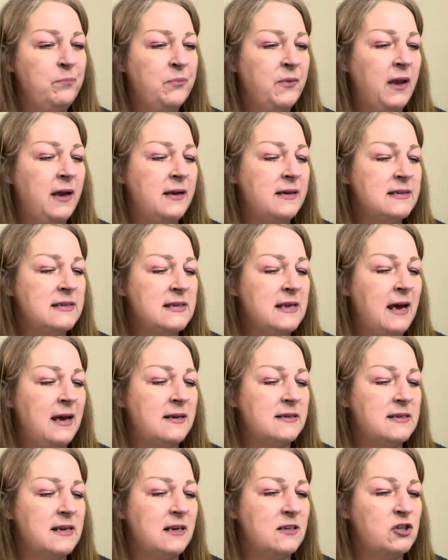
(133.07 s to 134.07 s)
It
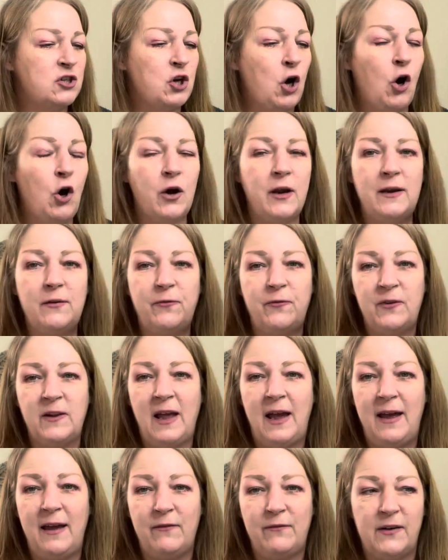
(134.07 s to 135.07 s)
says assorted
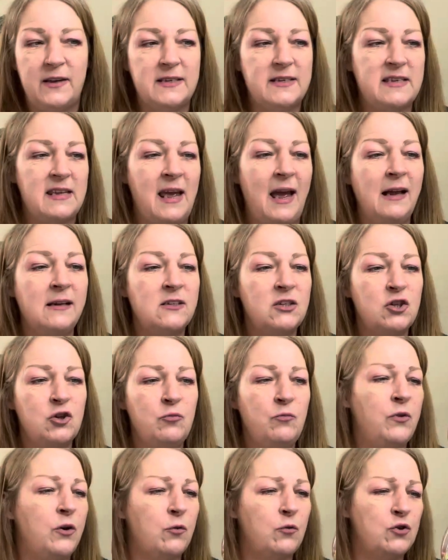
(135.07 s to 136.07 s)
flavours. They had
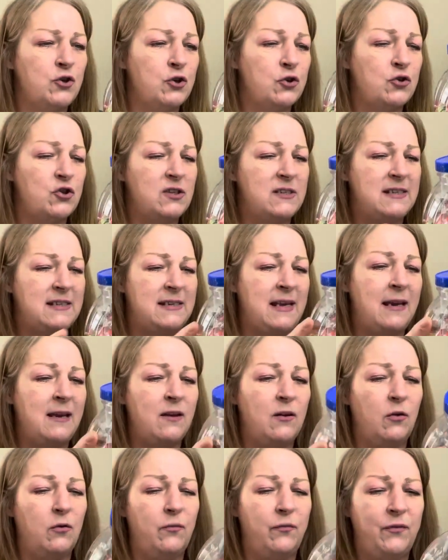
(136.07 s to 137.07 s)
some that were just
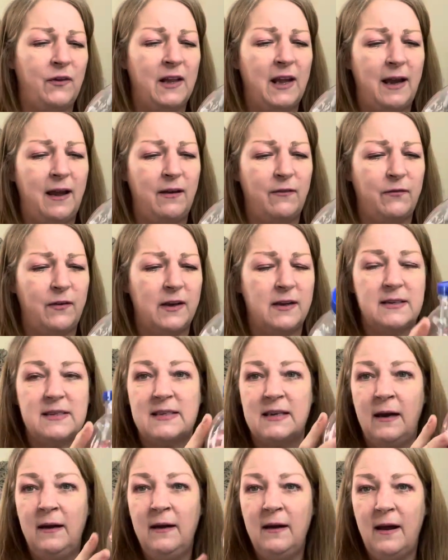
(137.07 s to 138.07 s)
single
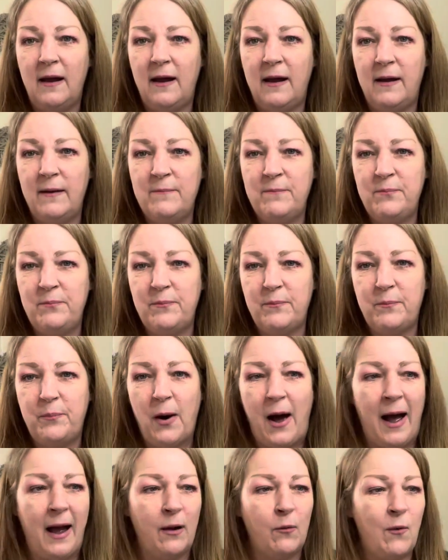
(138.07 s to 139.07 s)
flavours,
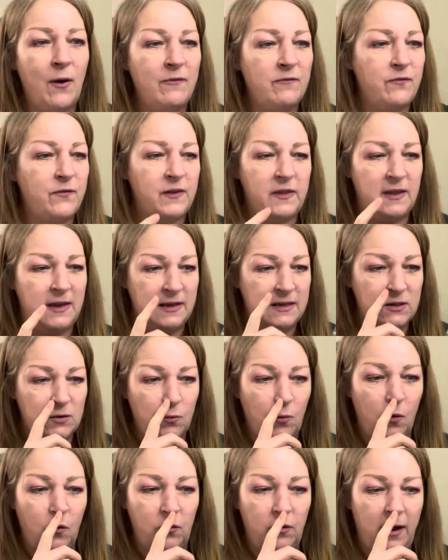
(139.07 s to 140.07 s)
but I went for this
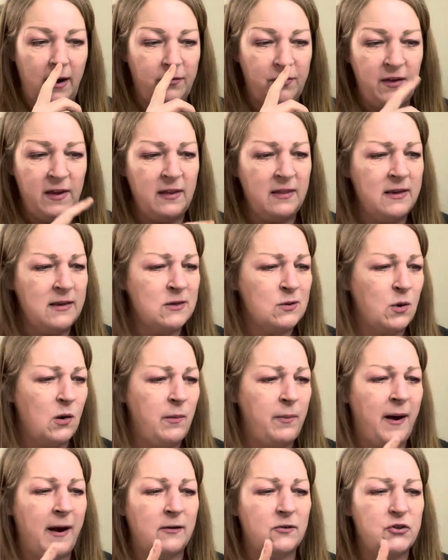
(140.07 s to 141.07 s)
one. I think these are
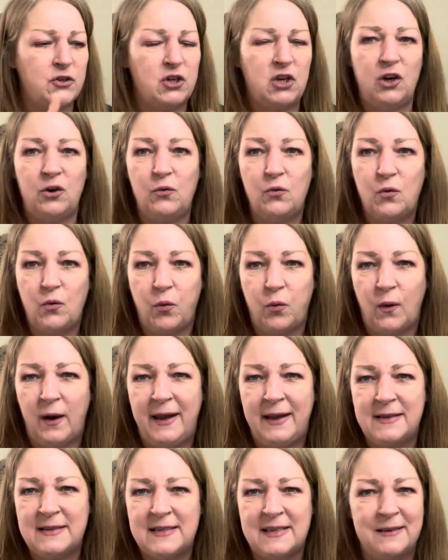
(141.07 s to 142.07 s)
about
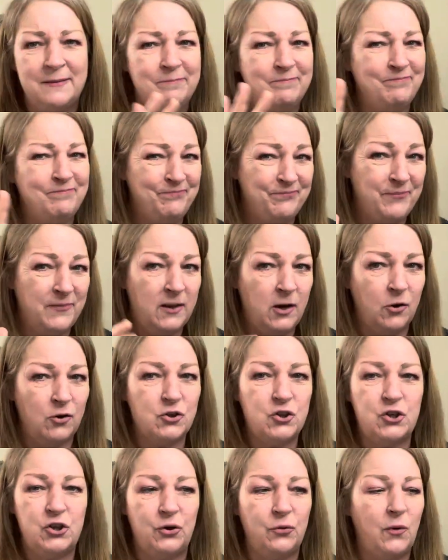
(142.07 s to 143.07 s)
£2. Not
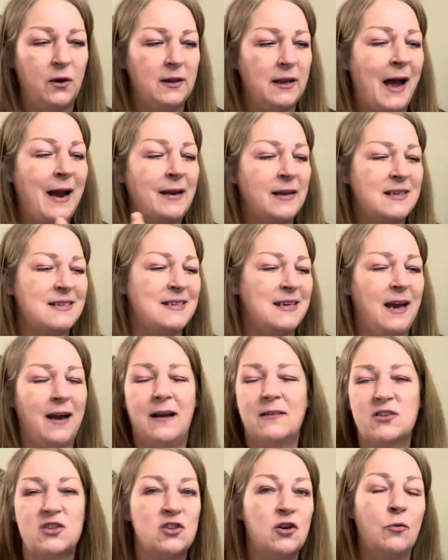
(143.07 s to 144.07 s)
sure. Like I say,
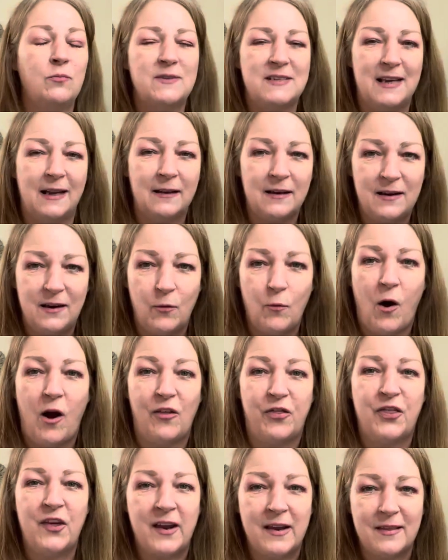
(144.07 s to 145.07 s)
I'll stop telling you what
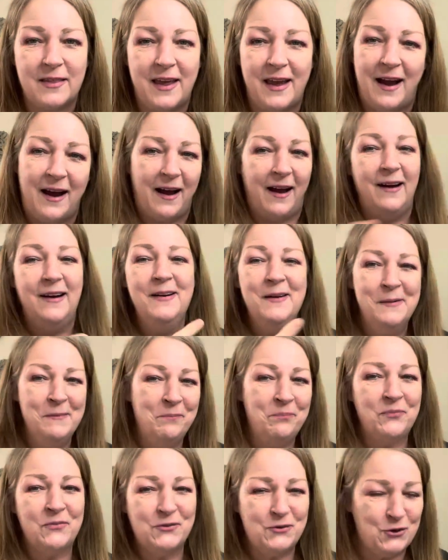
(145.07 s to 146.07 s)
I think they are
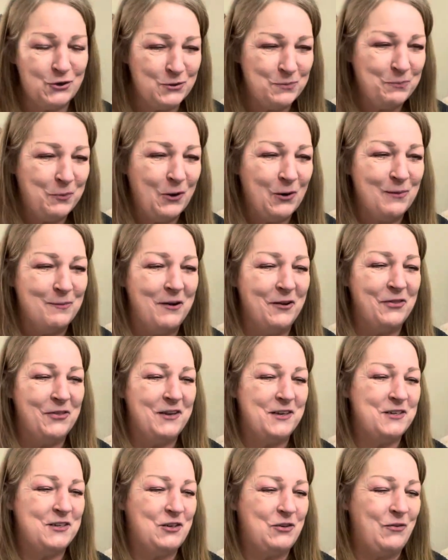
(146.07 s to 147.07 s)
and just put them on
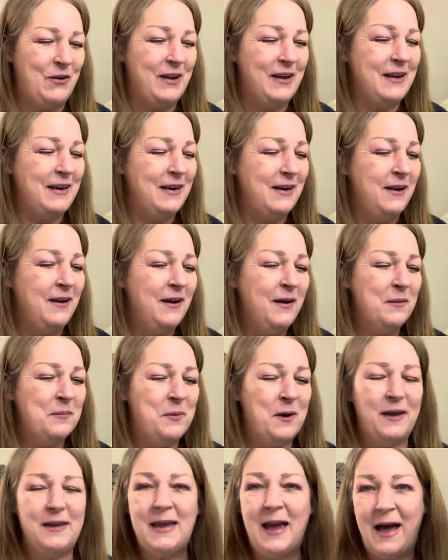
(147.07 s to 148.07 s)
the screen.
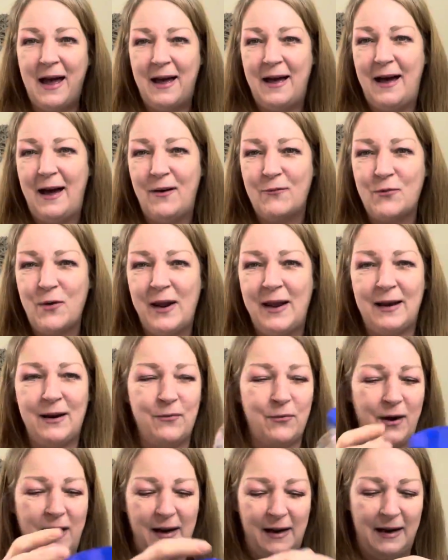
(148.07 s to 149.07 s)
But yeah, really,
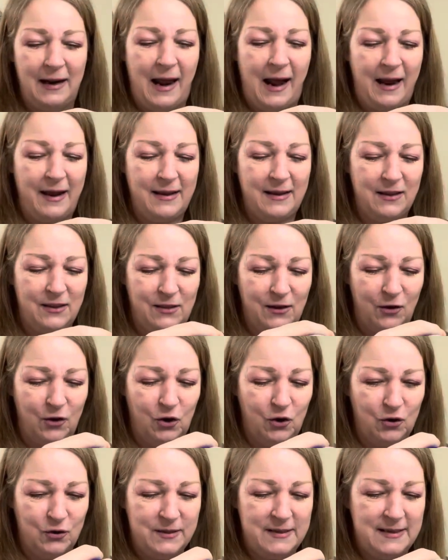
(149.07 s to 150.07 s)
really like
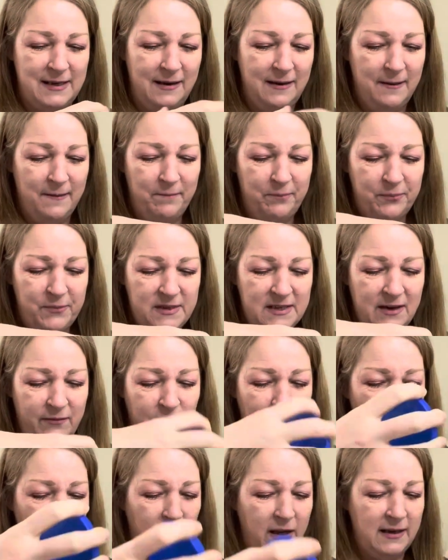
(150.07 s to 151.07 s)
those. Let's have
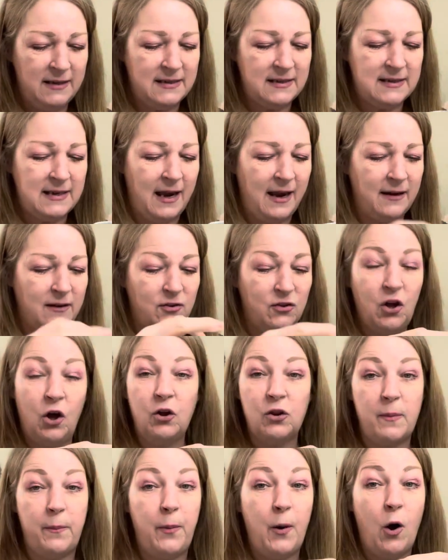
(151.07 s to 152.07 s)
a look inside. I
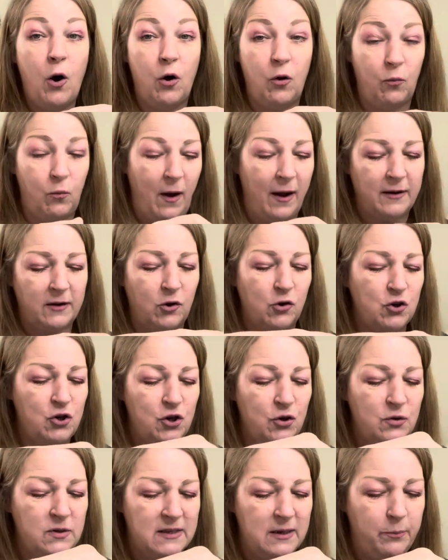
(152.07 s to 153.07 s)
thought the pot, I could
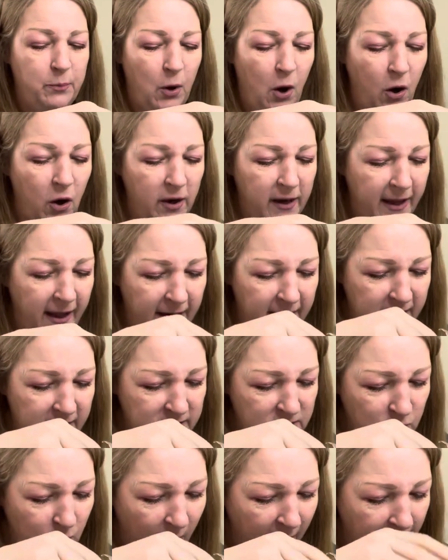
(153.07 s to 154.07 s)
use the pot again
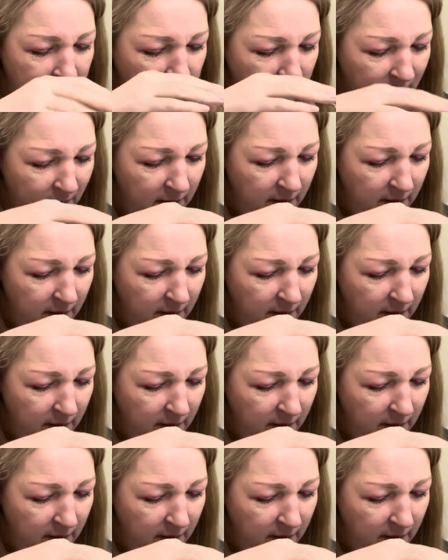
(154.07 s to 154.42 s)
as well.